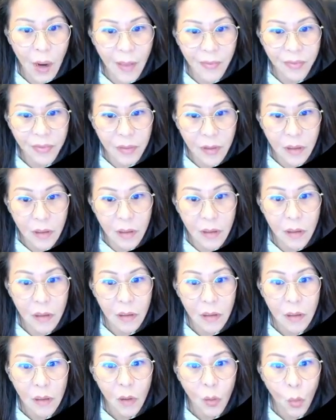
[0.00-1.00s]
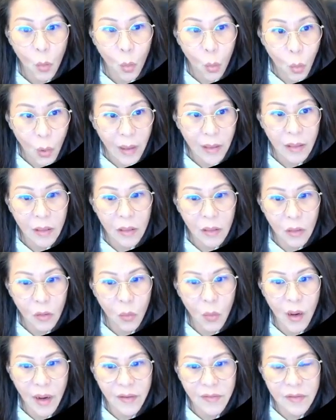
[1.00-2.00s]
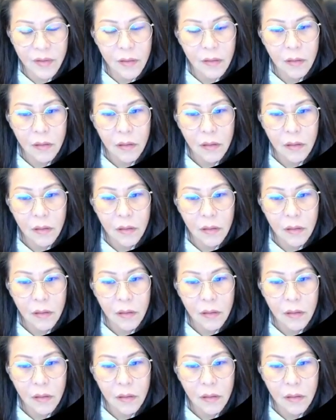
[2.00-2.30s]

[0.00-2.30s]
enter when to exit